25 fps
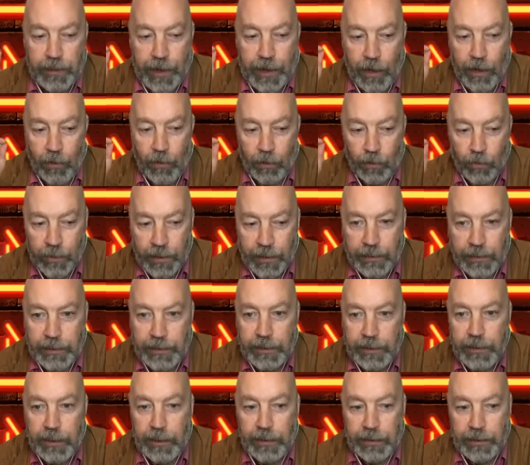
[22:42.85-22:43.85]
How quickly
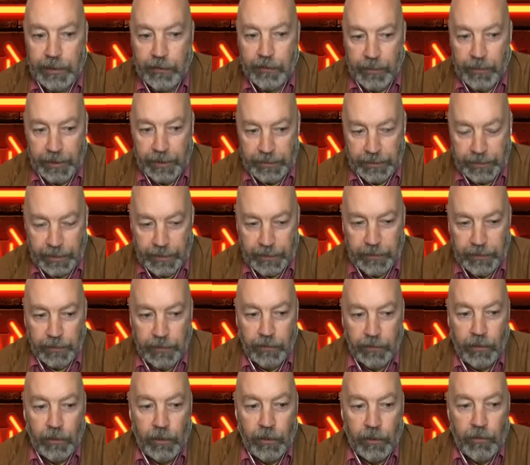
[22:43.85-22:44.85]
can I get my
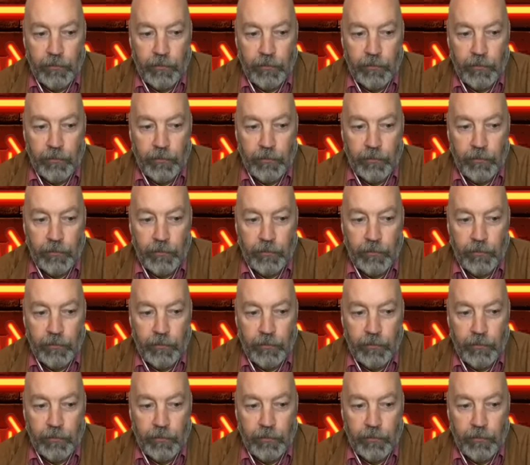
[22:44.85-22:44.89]
data?